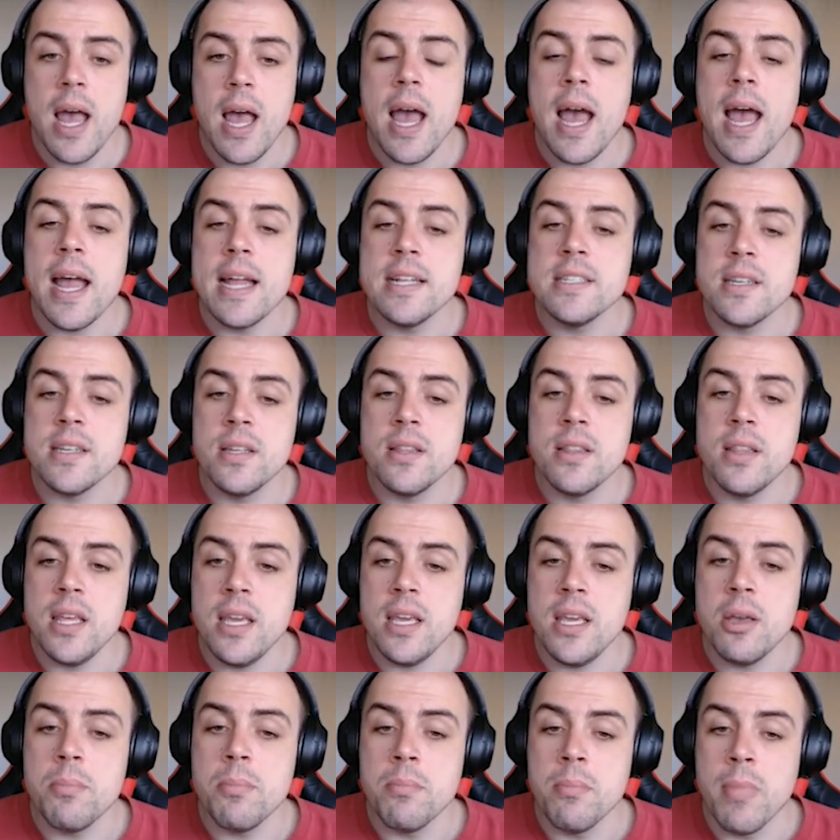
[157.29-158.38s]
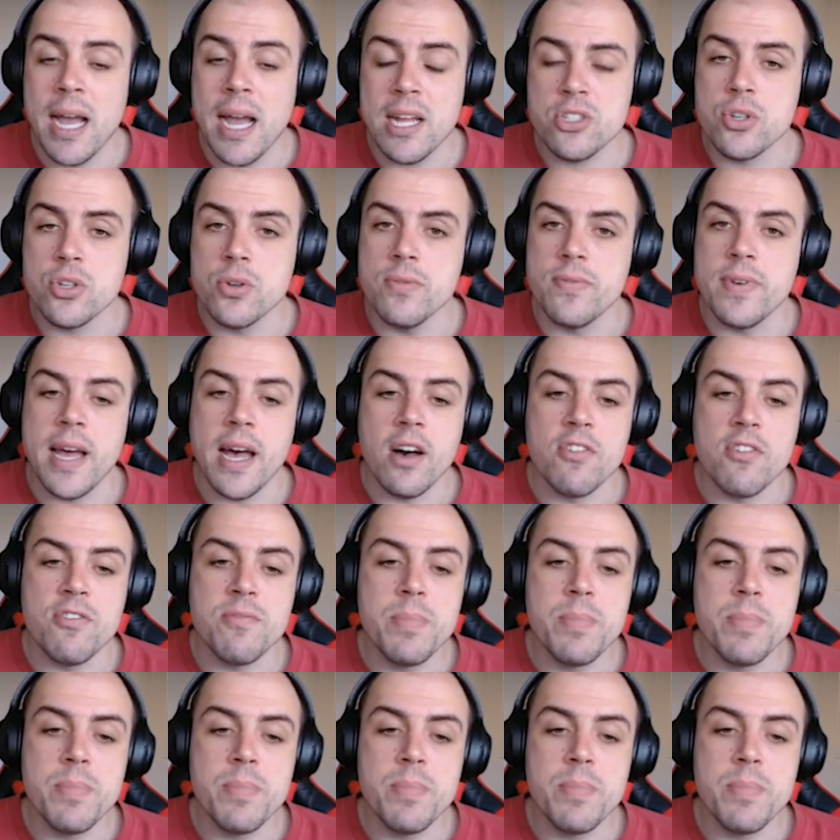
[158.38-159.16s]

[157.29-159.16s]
and the mitral valve,